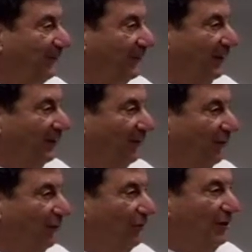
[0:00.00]
Um,
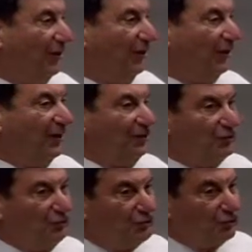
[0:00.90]
so, and
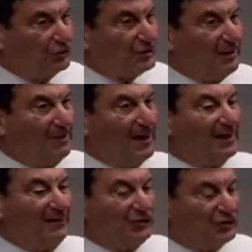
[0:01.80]
two tourists came back,
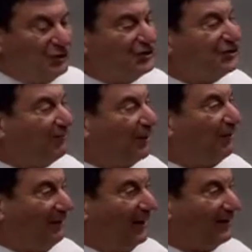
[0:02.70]
and they're just
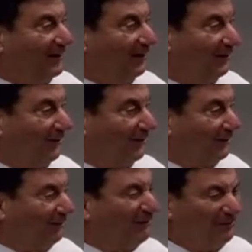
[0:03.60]
about back now,
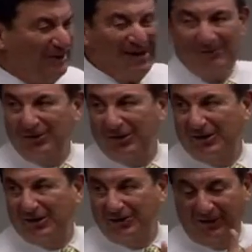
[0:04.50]
about 9 million
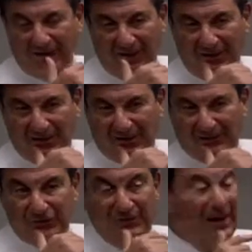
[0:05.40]
now. Mm -hmm. uh,
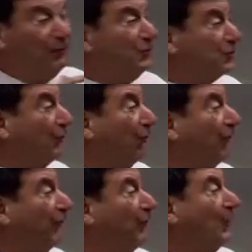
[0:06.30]
so now we're starting to
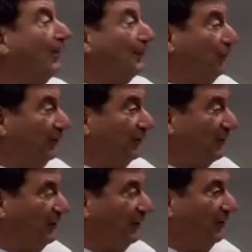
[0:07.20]
look for new opportunities.